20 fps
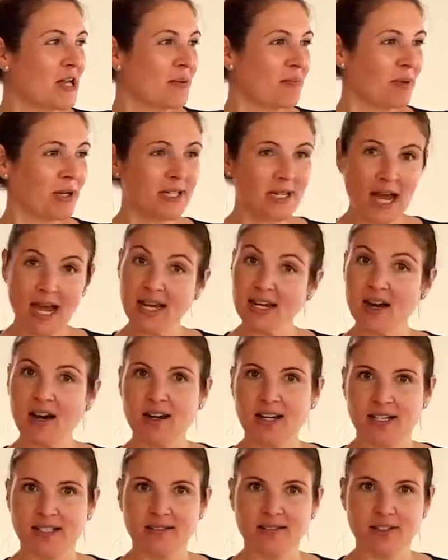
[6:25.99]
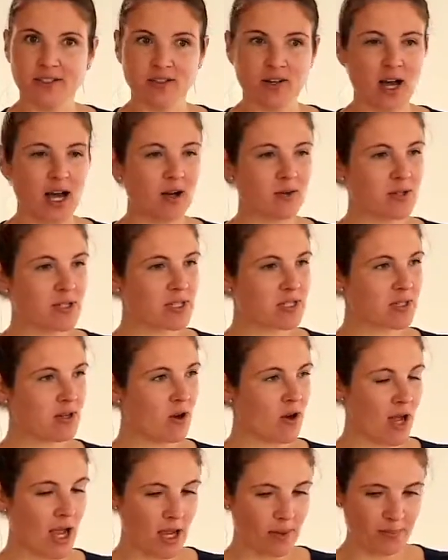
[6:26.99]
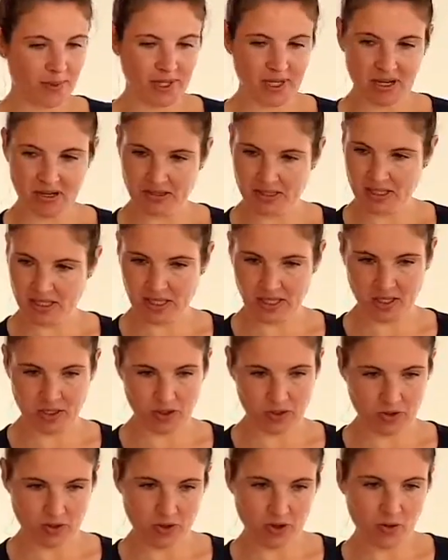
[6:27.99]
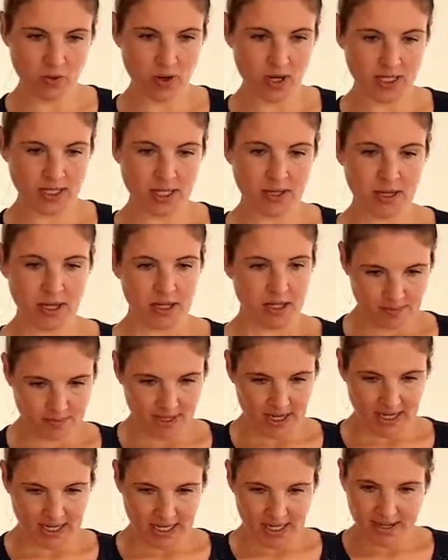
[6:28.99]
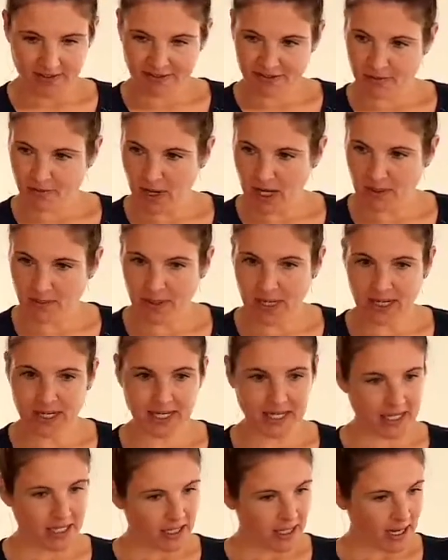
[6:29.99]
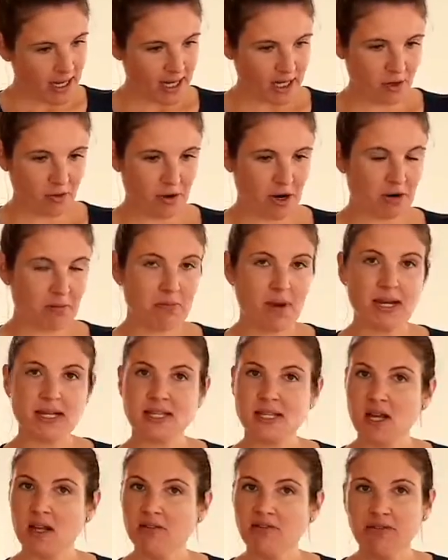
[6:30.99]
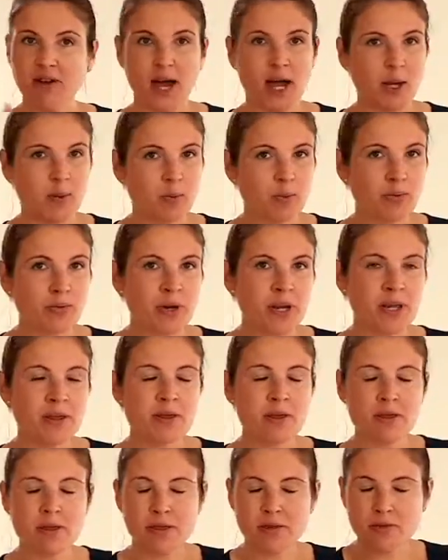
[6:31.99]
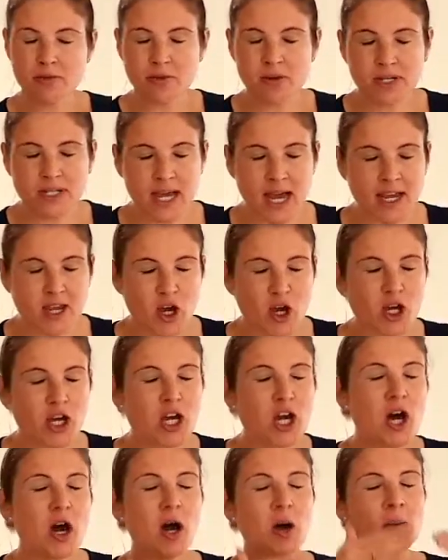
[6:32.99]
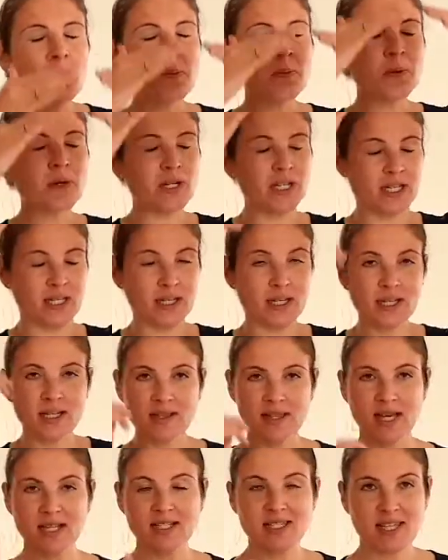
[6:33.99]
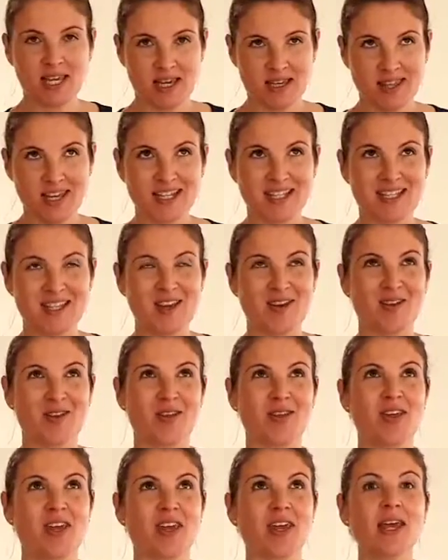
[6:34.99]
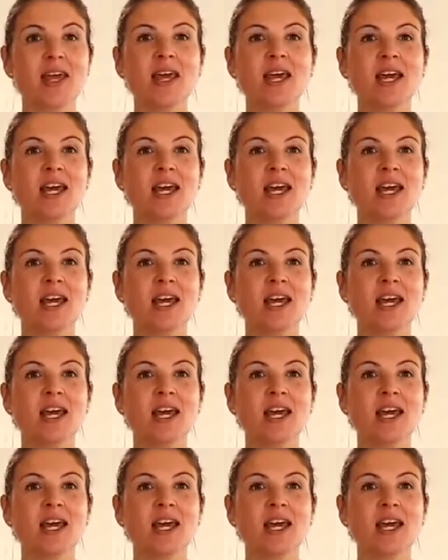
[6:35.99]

But I got it, I was so happy. I was thinking, you know what? I lift my belly, I ground myself, I breathe through it, I accompany. That's the other thing.